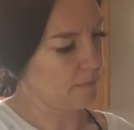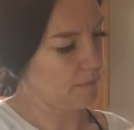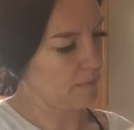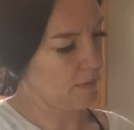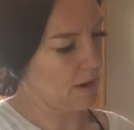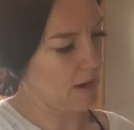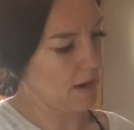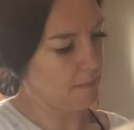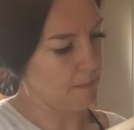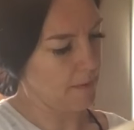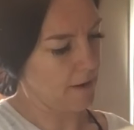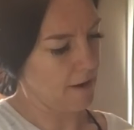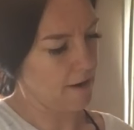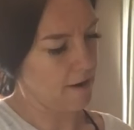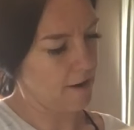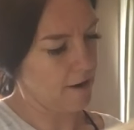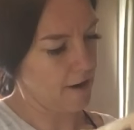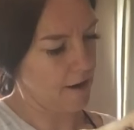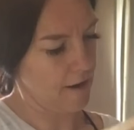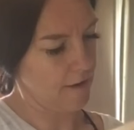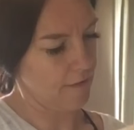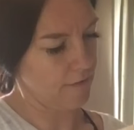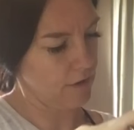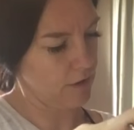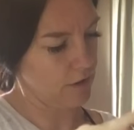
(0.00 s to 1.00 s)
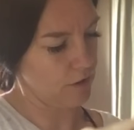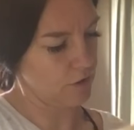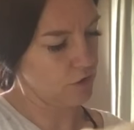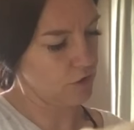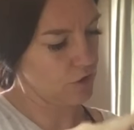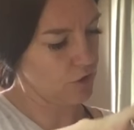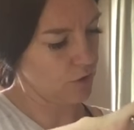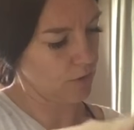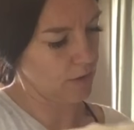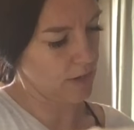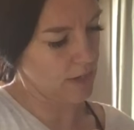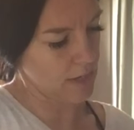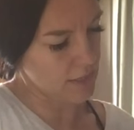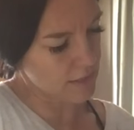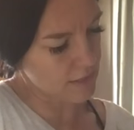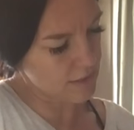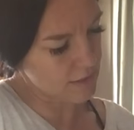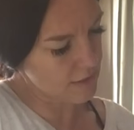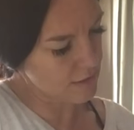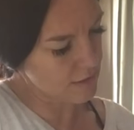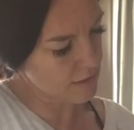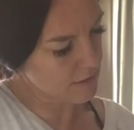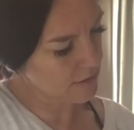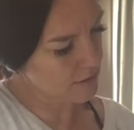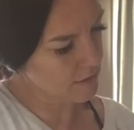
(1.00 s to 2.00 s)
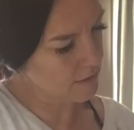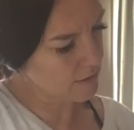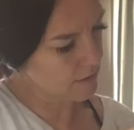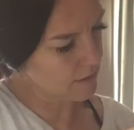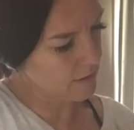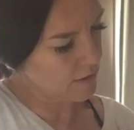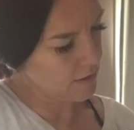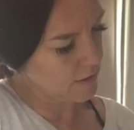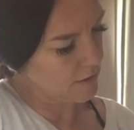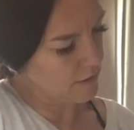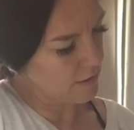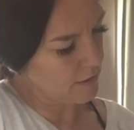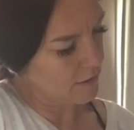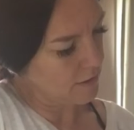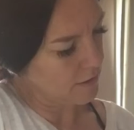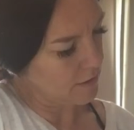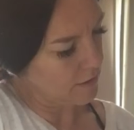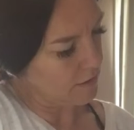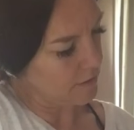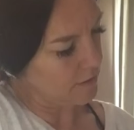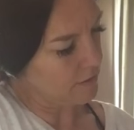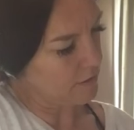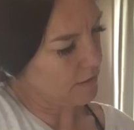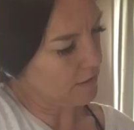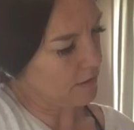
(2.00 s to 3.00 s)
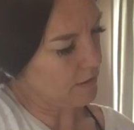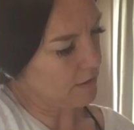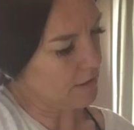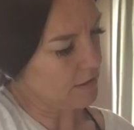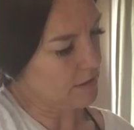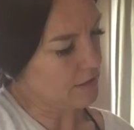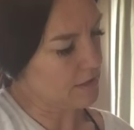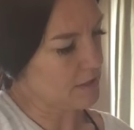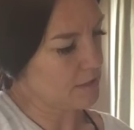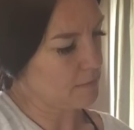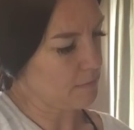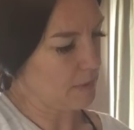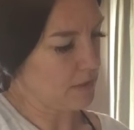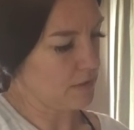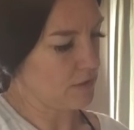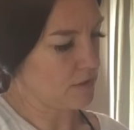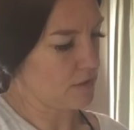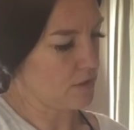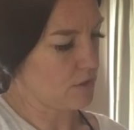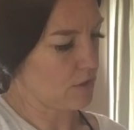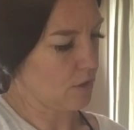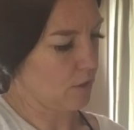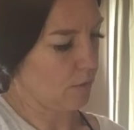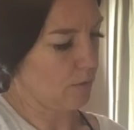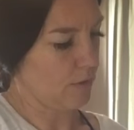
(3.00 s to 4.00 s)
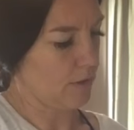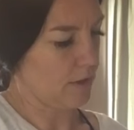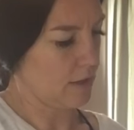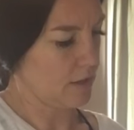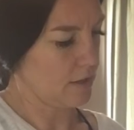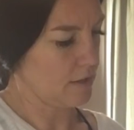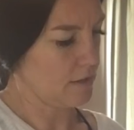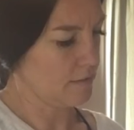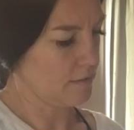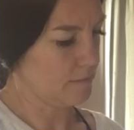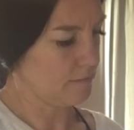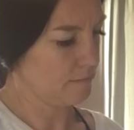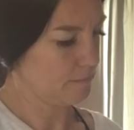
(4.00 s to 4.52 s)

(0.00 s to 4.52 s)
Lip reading: nut butter of your choice. It smells so good.